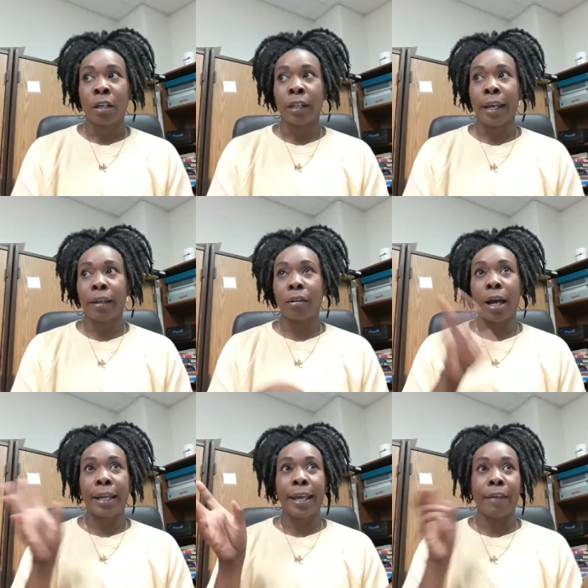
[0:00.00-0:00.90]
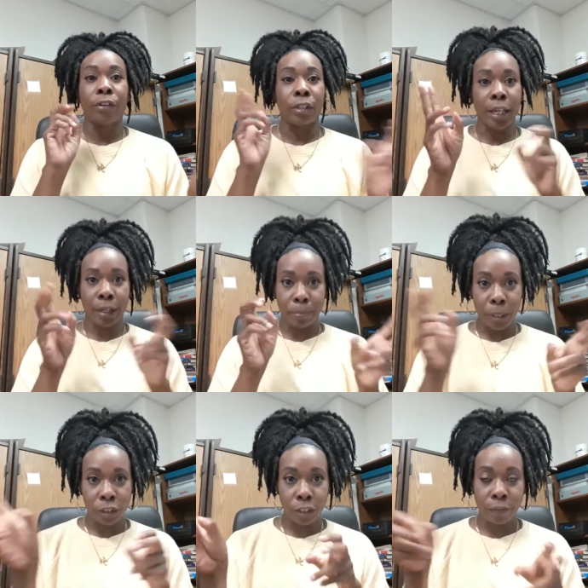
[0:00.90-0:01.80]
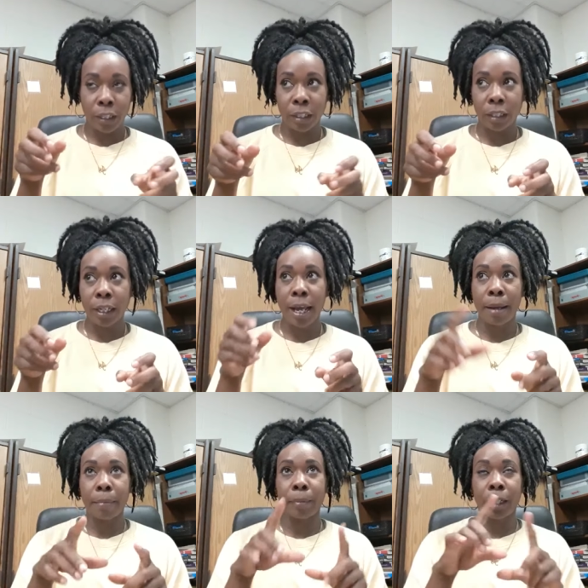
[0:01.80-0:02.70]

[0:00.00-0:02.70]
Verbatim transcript: like, I gathered like a bunch of the comp